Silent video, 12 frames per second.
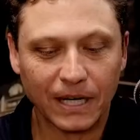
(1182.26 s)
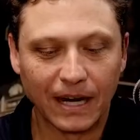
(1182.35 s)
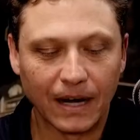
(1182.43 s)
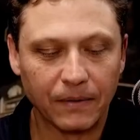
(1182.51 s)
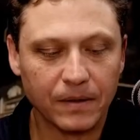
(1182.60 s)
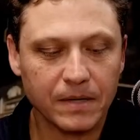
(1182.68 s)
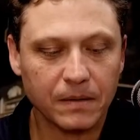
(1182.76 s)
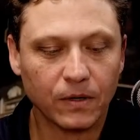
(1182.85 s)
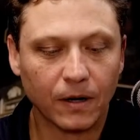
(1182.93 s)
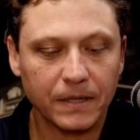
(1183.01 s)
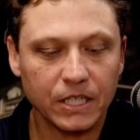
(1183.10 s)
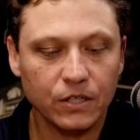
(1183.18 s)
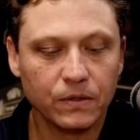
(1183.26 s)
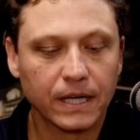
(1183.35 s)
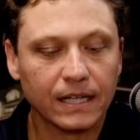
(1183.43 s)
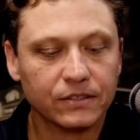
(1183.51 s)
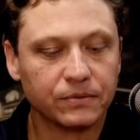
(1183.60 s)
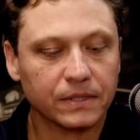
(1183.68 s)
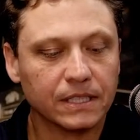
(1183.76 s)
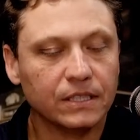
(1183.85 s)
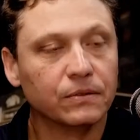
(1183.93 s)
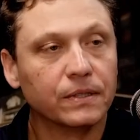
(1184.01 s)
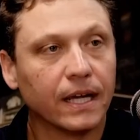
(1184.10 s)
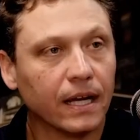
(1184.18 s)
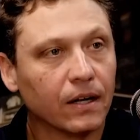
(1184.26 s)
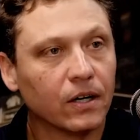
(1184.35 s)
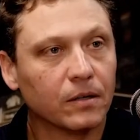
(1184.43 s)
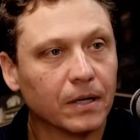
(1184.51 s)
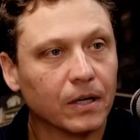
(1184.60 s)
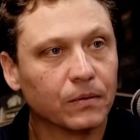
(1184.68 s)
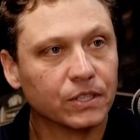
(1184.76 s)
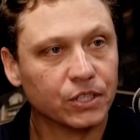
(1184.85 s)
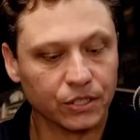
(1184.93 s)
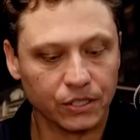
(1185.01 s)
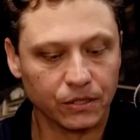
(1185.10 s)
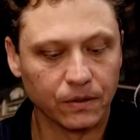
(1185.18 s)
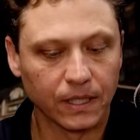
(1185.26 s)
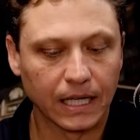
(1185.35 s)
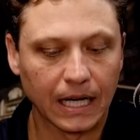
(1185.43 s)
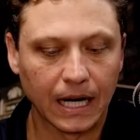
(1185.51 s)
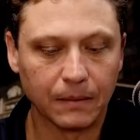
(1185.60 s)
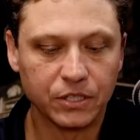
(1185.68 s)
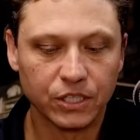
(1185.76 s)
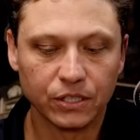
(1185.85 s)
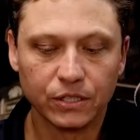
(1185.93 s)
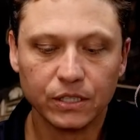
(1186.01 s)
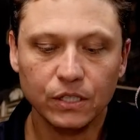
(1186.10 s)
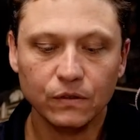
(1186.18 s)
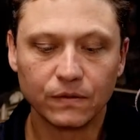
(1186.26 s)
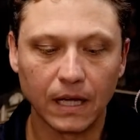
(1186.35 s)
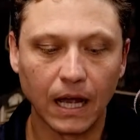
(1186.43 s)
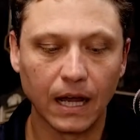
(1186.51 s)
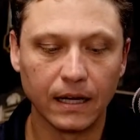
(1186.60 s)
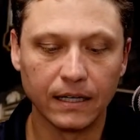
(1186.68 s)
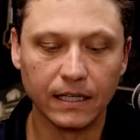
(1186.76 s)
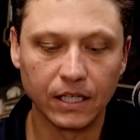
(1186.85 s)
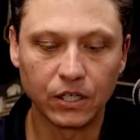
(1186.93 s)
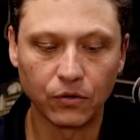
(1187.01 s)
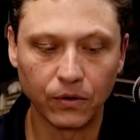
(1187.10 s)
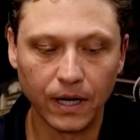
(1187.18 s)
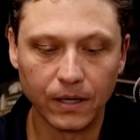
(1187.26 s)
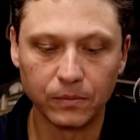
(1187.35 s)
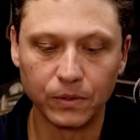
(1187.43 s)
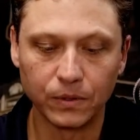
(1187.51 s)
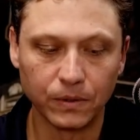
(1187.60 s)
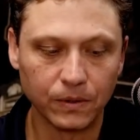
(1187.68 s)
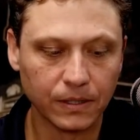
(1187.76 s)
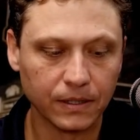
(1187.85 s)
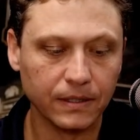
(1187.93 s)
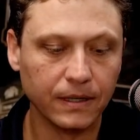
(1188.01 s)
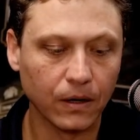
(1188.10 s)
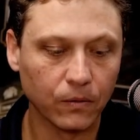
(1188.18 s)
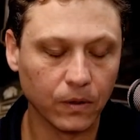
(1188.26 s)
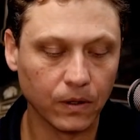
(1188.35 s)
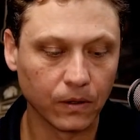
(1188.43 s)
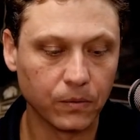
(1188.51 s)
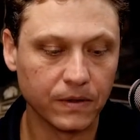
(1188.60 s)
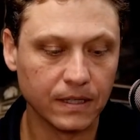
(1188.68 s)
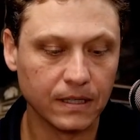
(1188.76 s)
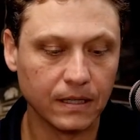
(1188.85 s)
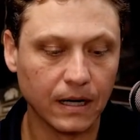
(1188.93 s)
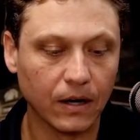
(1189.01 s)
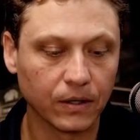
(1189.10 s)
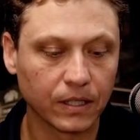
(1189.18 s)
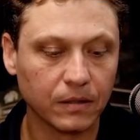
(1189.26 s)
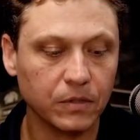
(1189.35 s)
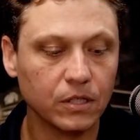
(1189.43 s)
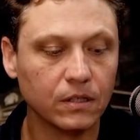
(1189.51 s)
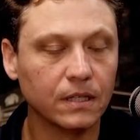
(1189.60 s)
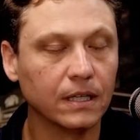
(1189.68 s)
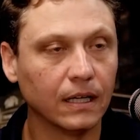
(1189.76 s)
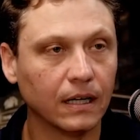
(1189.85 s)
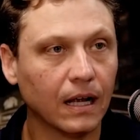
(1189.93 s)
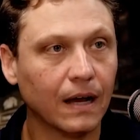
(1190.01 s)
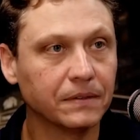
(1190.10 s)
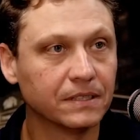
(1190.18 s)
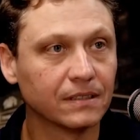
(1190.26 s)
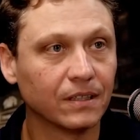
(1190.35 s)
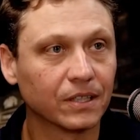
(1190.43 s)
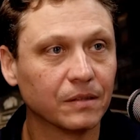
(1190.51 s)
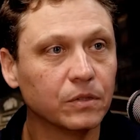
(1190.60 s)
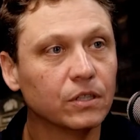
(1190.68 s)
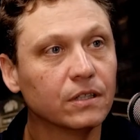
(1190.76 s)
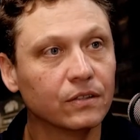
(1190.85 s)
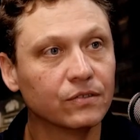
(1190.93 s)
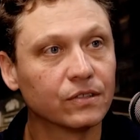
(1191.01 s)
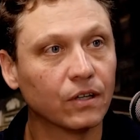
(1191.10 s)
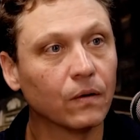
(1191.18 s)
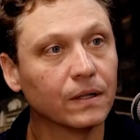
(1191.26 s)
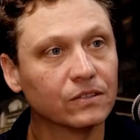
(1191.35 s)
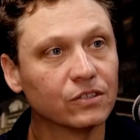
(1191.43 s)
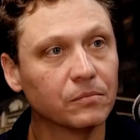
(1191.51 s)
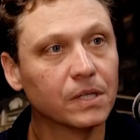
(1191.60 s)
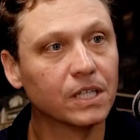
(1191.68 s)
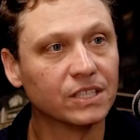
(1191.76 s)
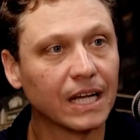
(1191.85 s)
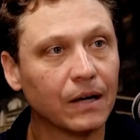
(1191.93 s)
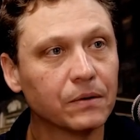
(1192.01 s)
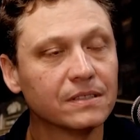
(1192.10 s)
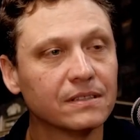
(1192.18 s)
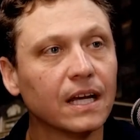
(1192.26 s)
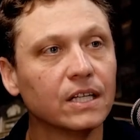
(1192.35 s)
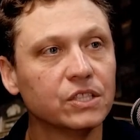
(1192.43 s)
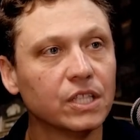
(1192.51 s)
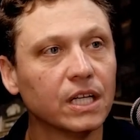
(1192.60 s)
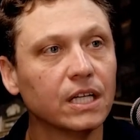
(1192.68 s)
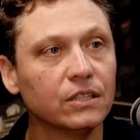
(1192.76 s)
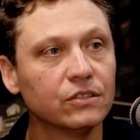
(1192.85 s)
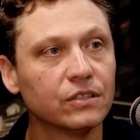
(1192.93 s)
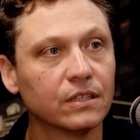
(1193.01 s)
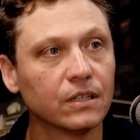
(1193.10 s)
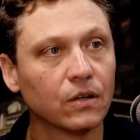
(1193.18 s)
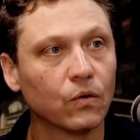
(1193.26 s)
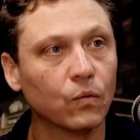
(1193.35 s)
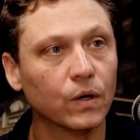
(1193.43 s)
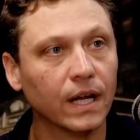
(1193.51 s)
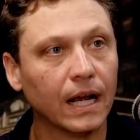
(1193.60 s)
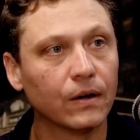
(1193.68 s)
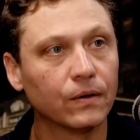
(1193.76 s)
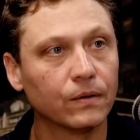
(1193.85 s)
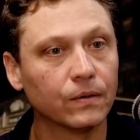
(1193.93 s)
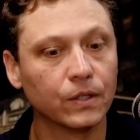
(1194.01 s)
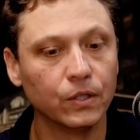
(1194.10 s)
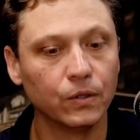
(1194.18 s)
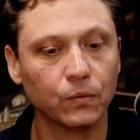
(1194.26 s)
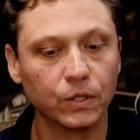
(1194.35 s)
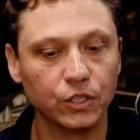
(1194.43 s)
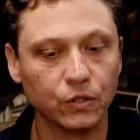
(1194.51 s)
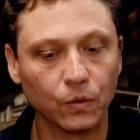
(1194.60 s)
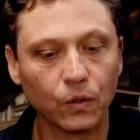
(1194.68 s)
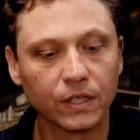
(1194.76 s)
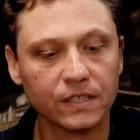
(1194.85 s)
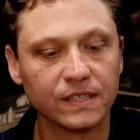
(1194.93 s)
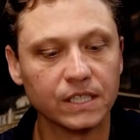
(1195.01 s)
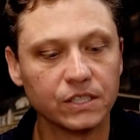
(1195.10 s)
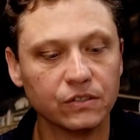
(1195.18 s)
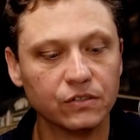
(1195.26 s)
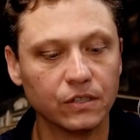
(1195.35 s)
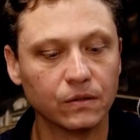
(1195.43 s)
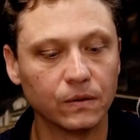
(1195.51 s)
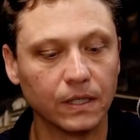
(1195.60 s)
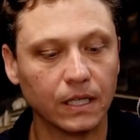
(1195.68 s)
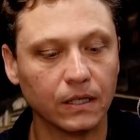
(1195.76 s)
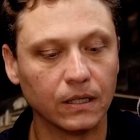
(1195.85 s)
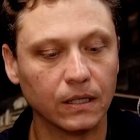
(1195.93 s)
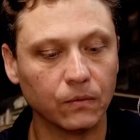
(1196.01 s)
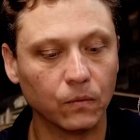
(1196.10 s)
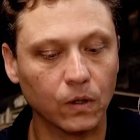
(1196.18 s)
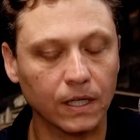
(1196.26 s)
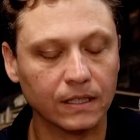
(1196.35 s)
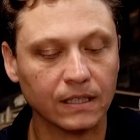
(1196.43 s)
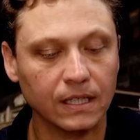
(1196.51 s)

I remember, you guys really do care about what you're doing, and I'm sure you've got an incredible network within our community, and obviously our community is growing so much. How has that changed what your organization's doing, and what